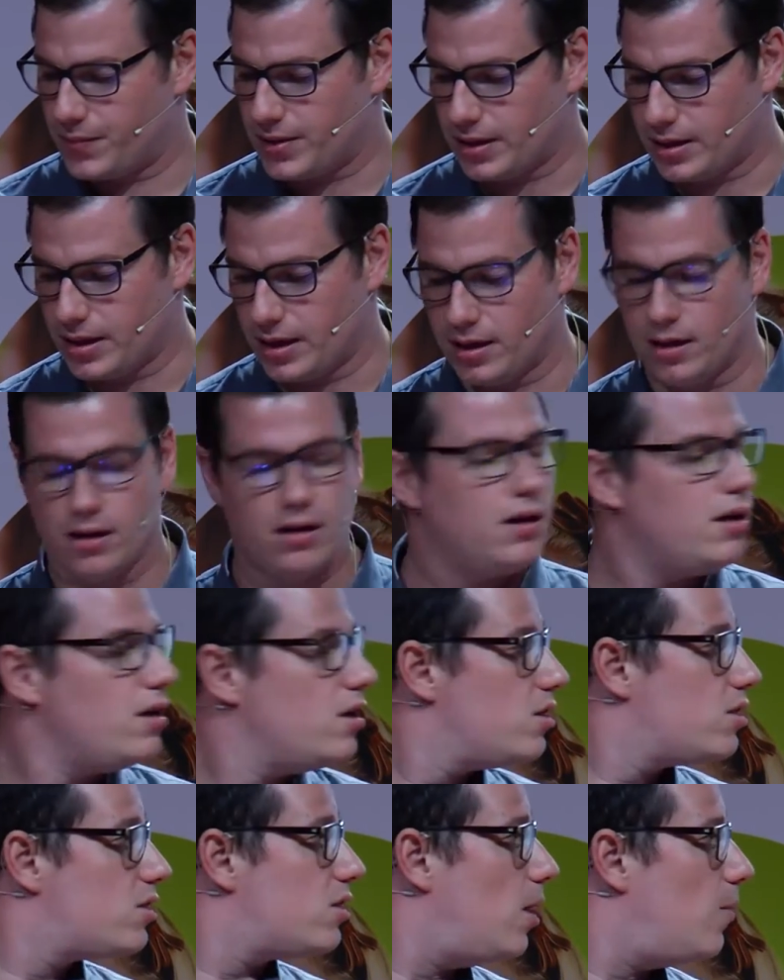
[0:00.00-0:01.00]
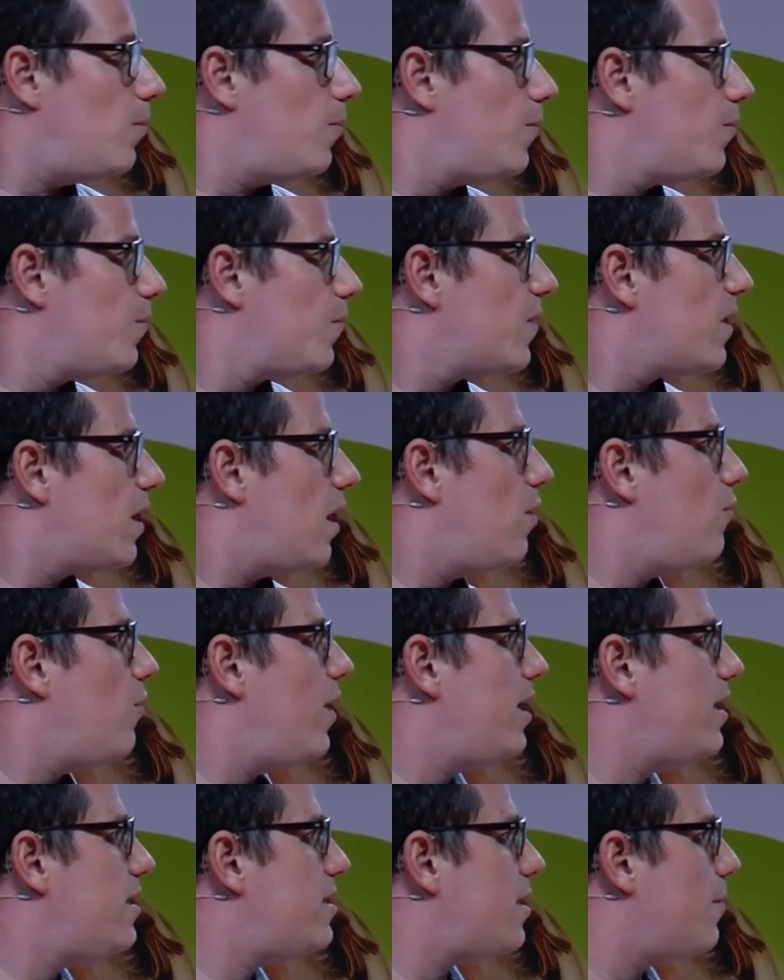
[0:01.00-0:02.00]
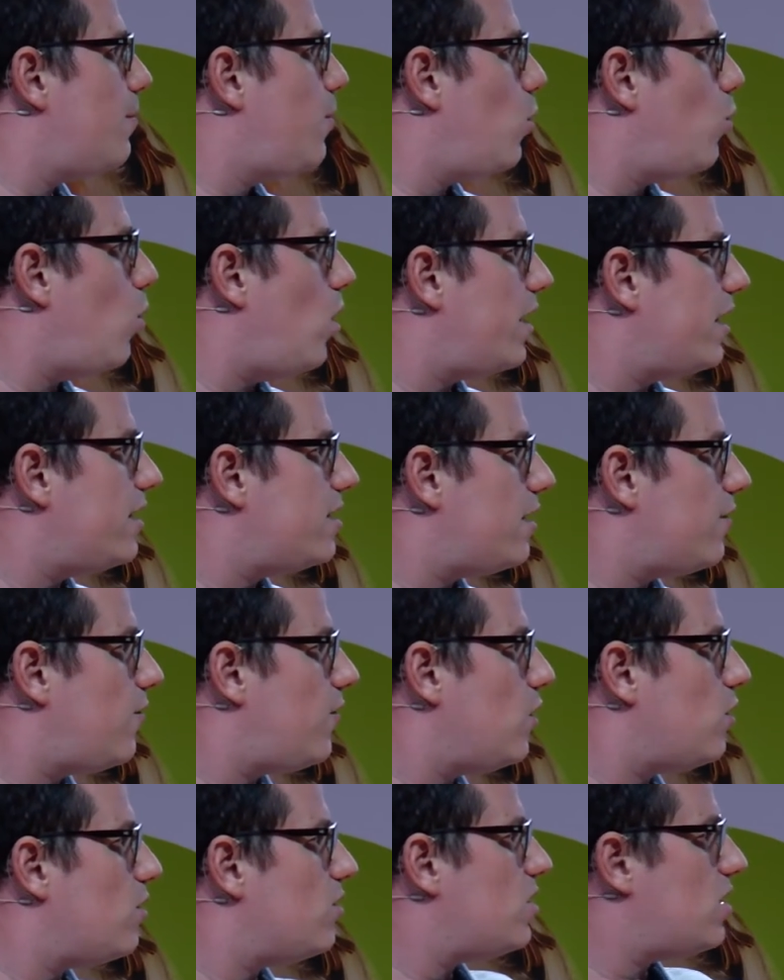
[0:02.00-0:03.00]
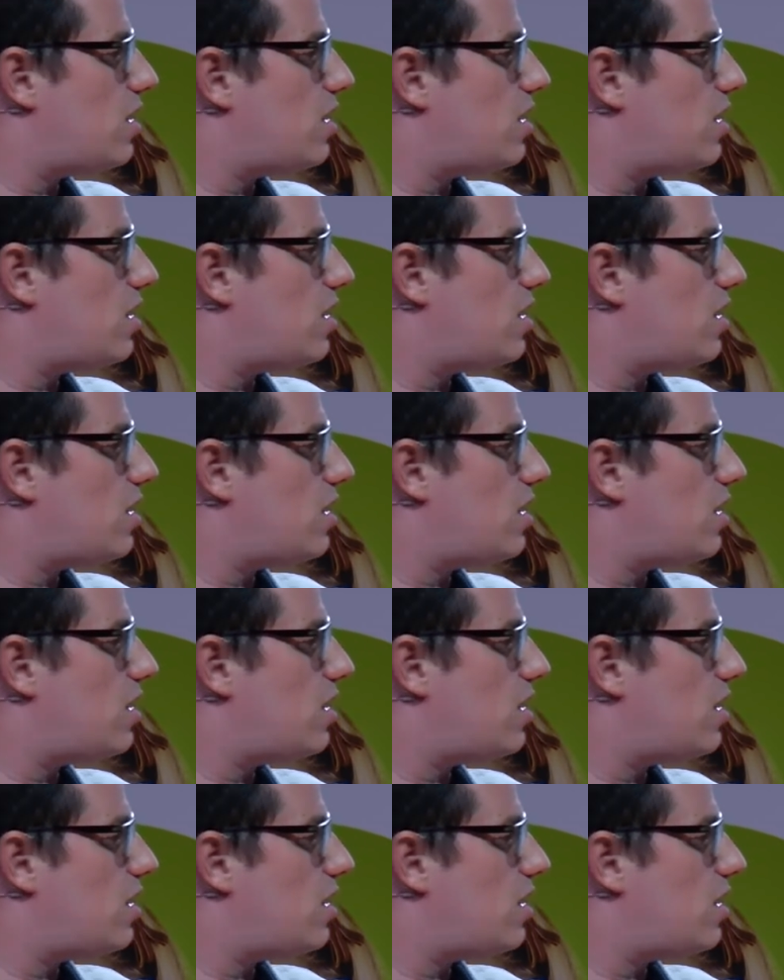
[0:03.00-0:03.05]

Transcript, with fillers: Okay, so a really simple one is, if you can